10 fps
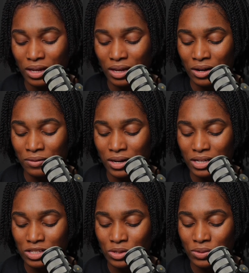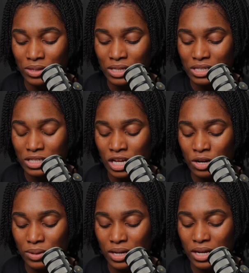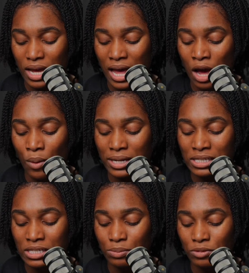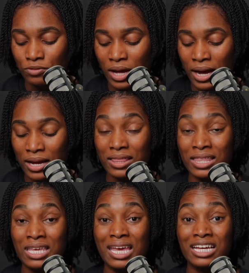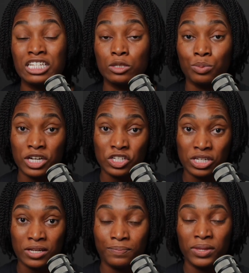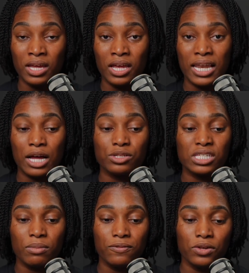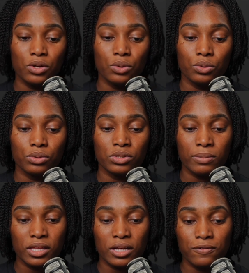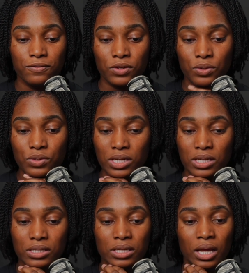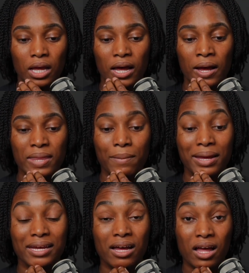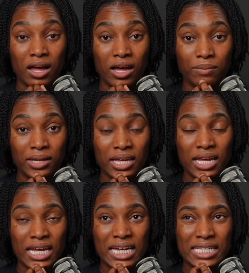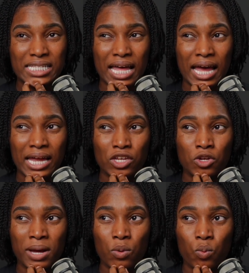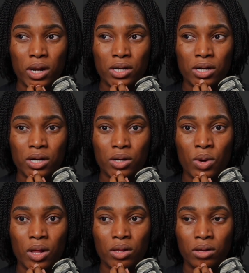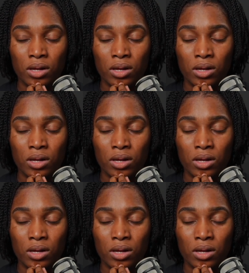All right. So this is going to be how I simplify the expression. Now, some of the confusion that may come is that you might wonder, well,